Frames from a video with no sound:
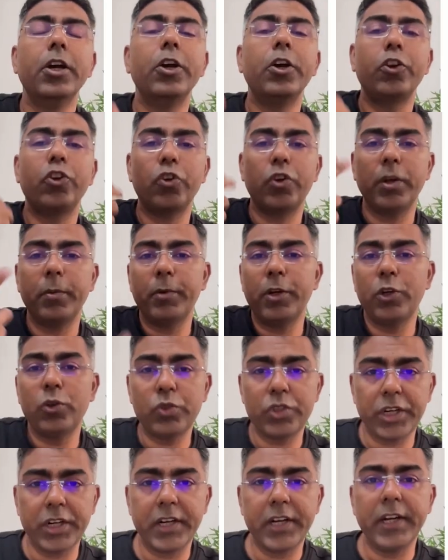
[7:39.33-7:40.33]
you're able to
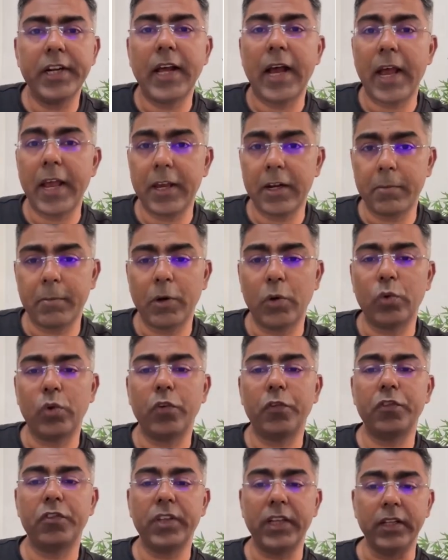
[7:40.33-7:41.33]
generate higher amount
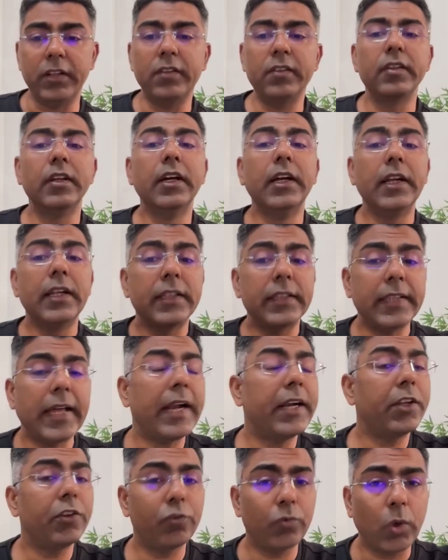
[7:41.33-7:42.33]
of sales.
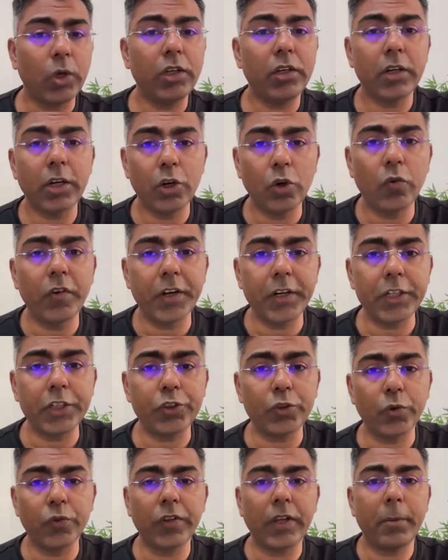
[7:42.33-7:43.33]
That is what turnover
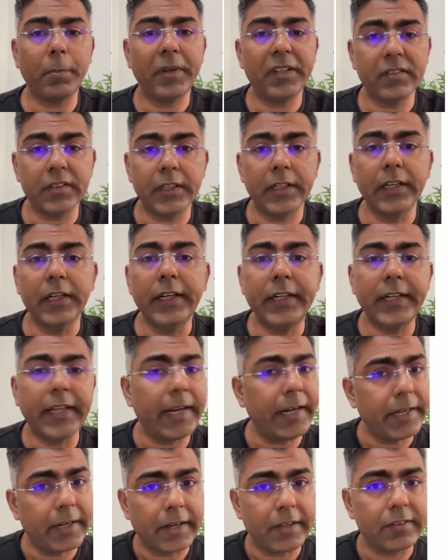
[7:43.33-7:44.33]
ratios are basically
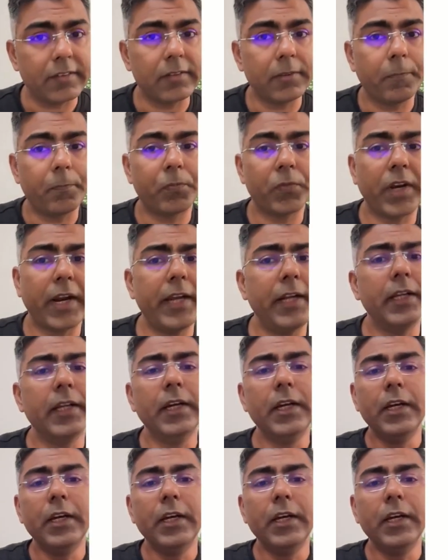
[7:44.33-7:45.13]
telling us, right?